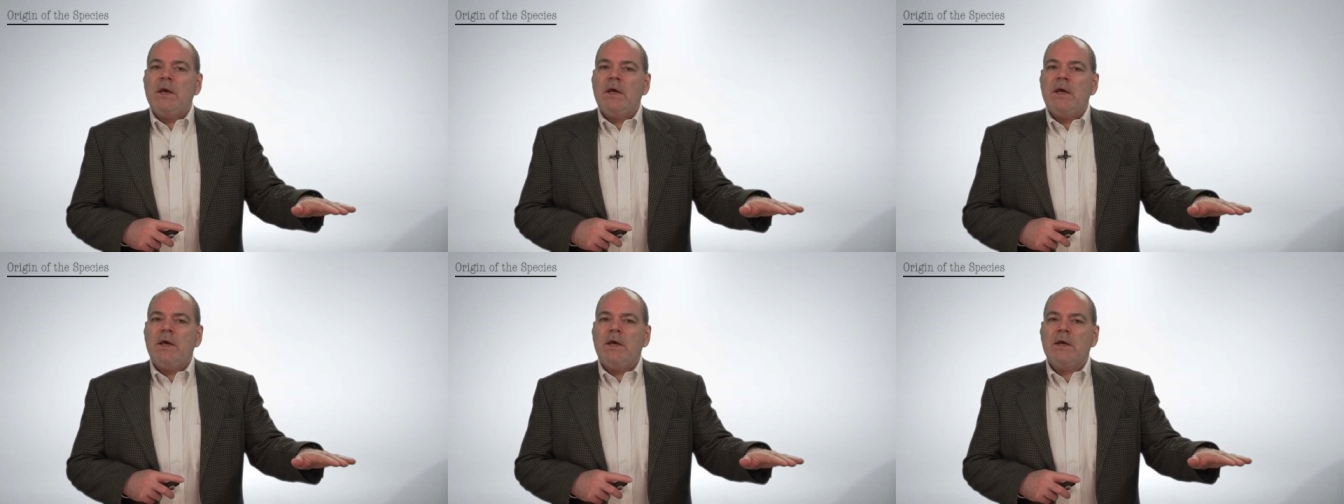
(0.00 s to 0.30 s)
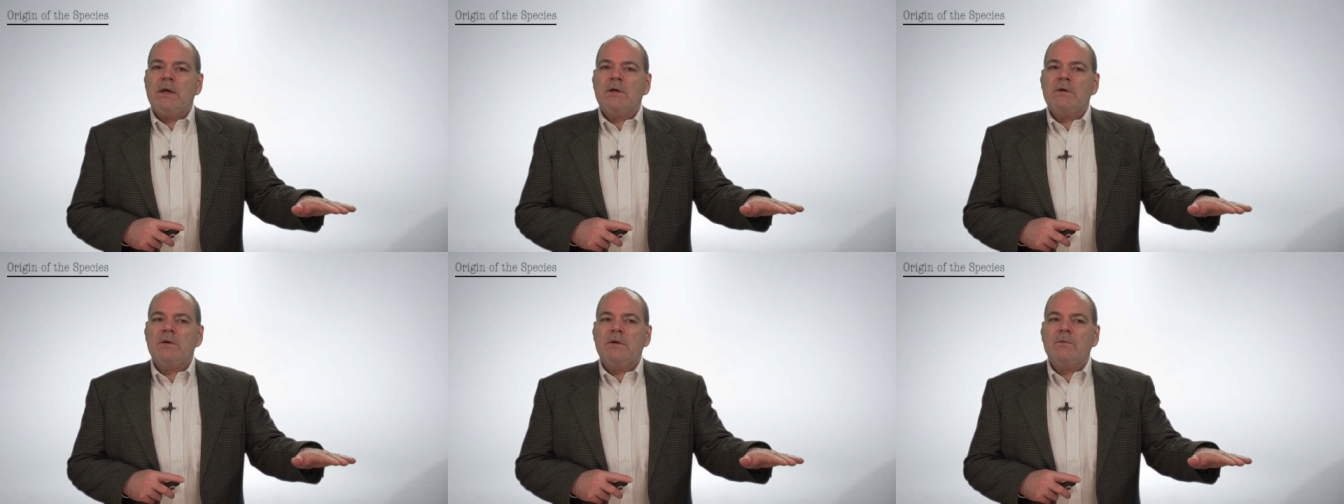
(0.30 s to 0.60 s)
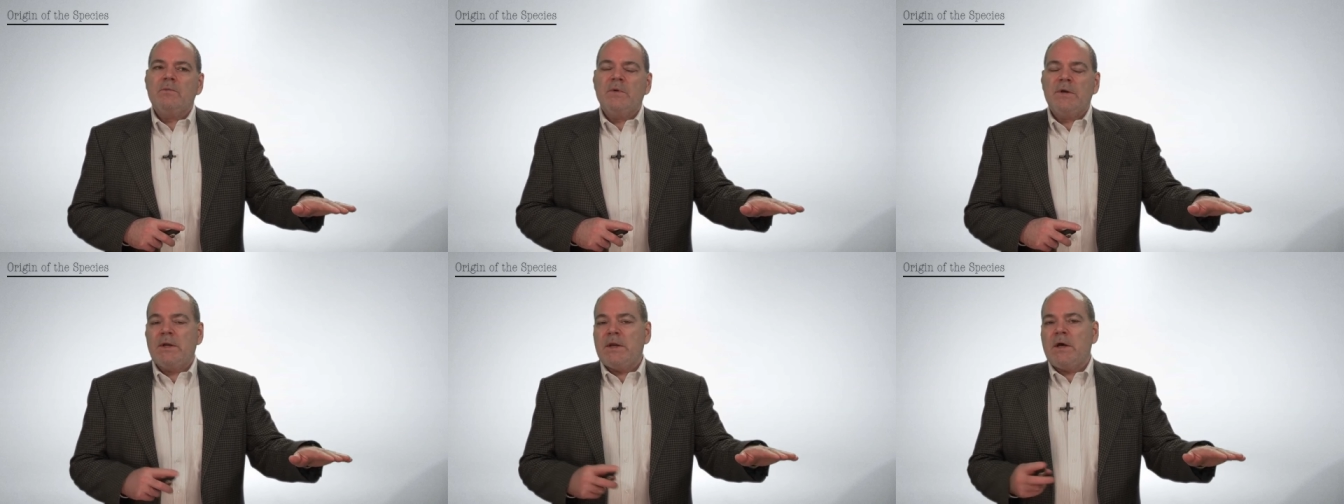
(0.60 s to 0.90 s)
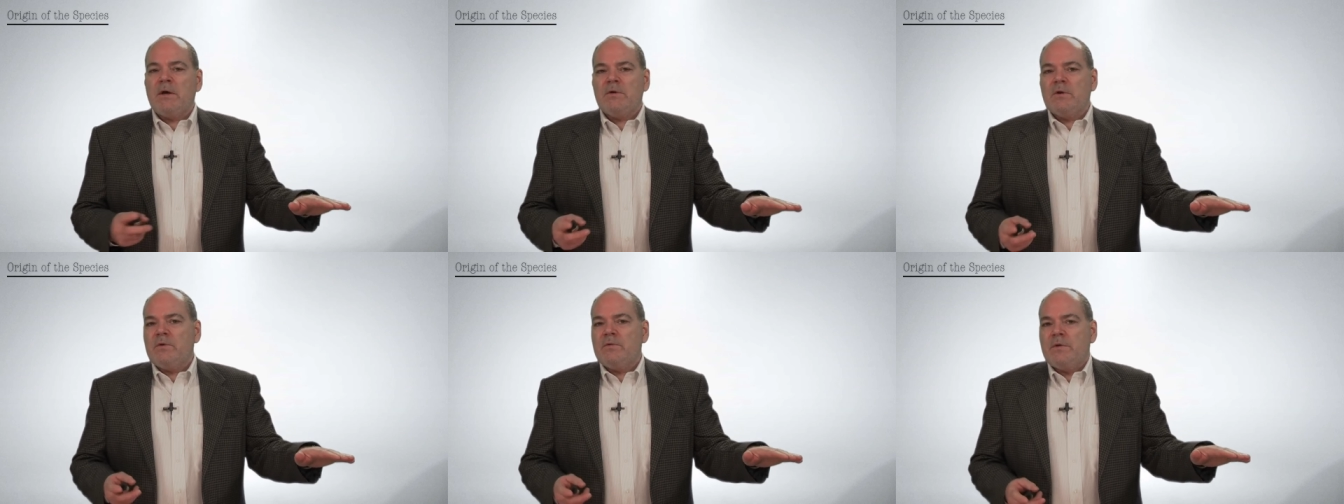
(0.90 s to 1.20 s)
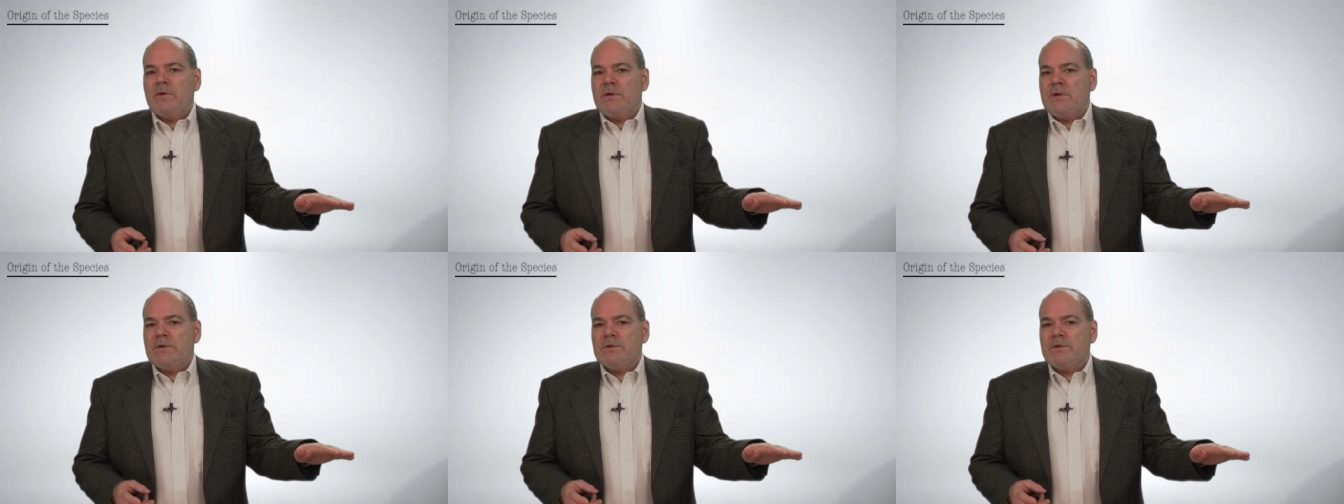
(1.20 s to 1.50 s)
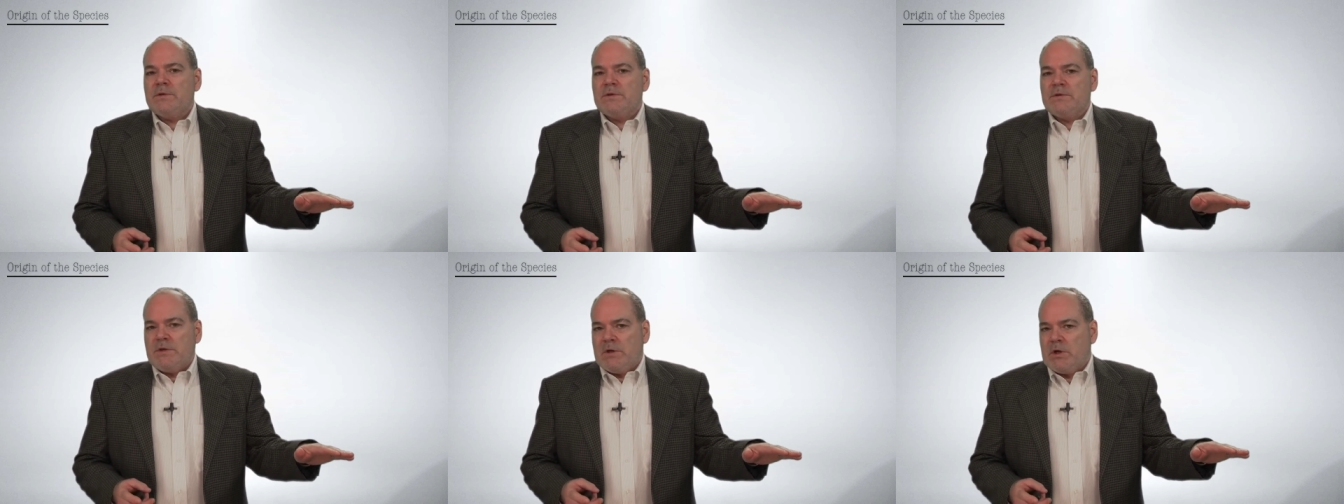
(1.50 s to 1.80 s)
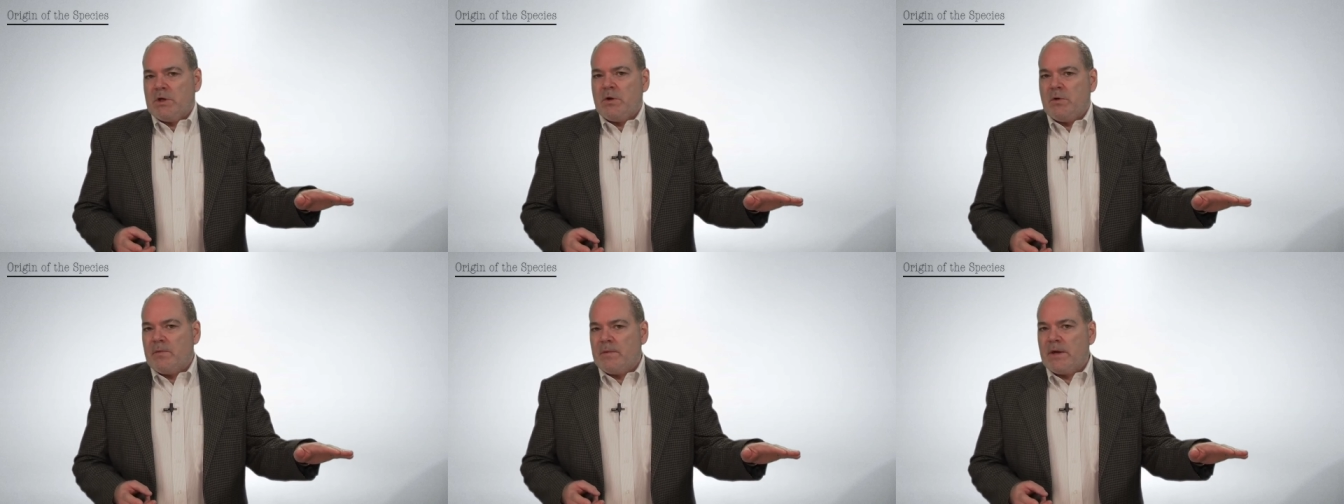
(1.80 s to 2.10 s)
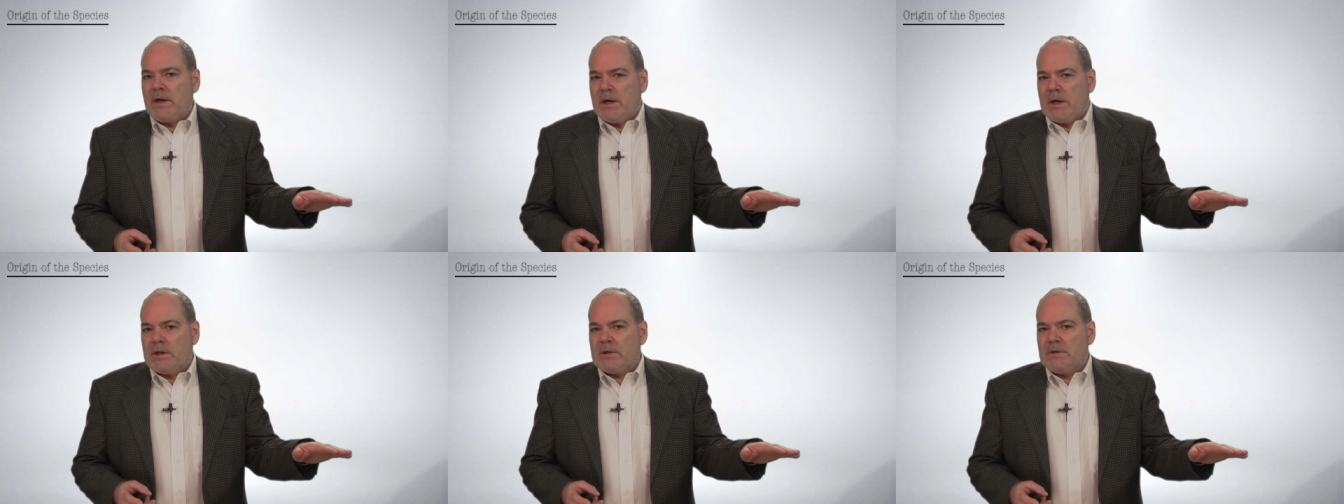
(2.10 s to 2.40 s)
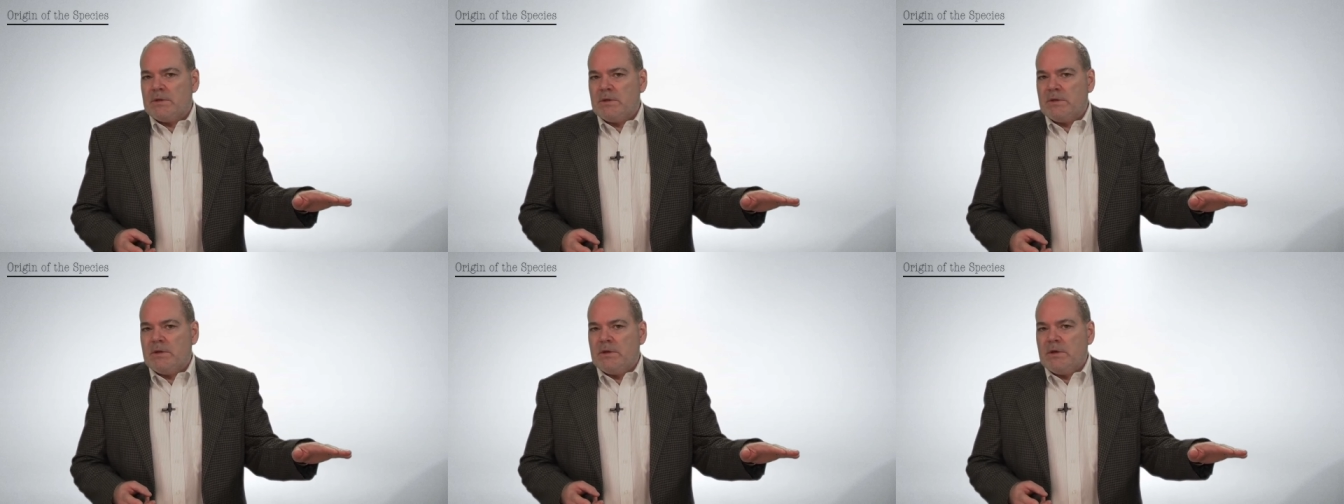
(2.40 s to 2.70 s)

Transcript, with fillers: And we now know that this is incorrect.